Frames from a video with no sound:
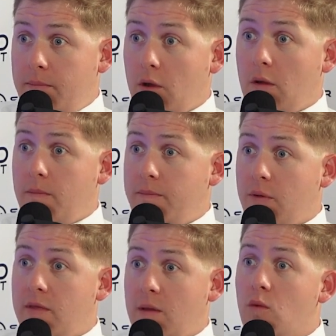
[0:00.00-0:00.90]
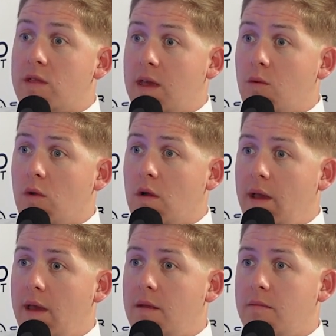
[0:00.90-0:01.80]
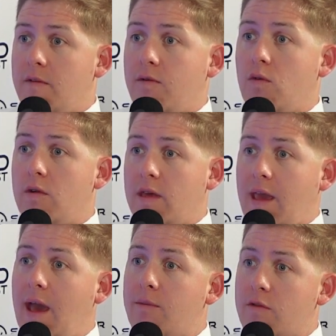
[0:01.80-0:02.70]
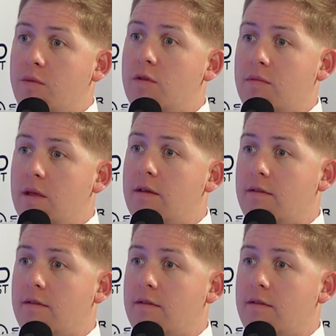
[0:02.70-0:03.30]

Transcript: Than what they were at before the cap was put in place.